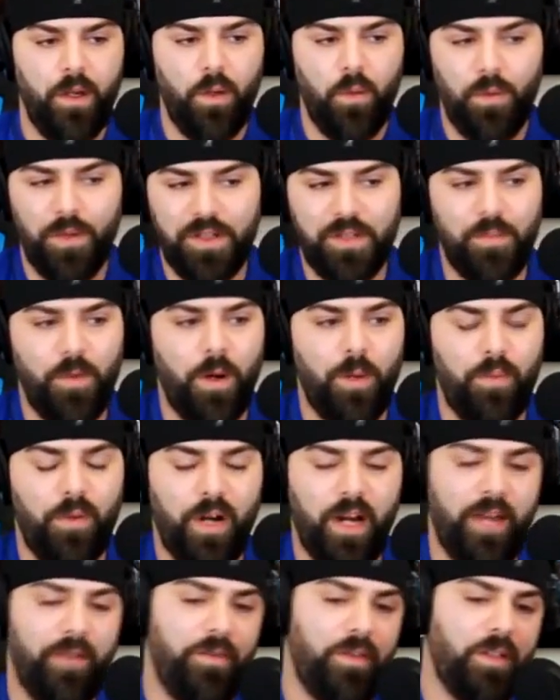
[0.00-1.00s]
What's more
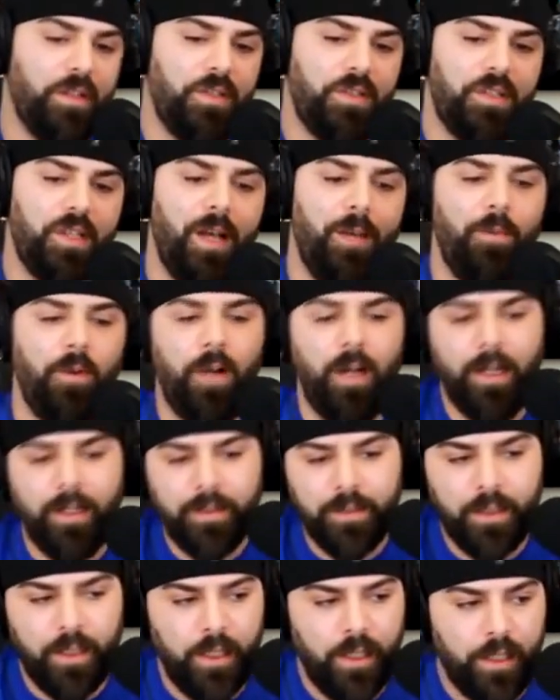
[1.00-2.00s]
brave?
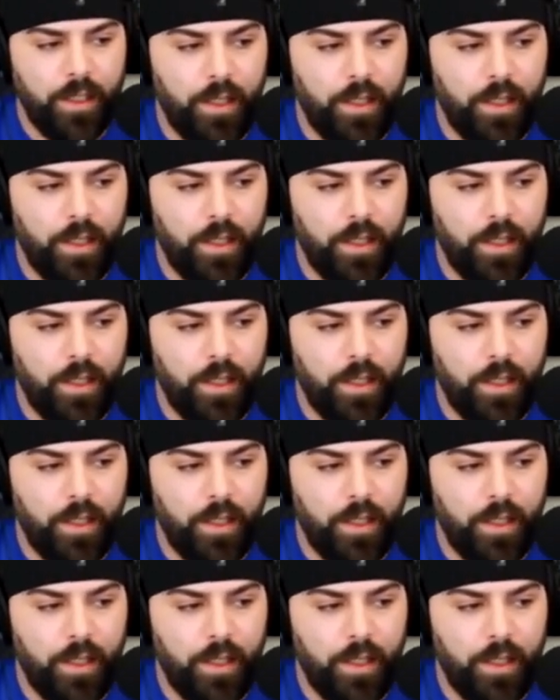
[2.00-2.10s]
Someone,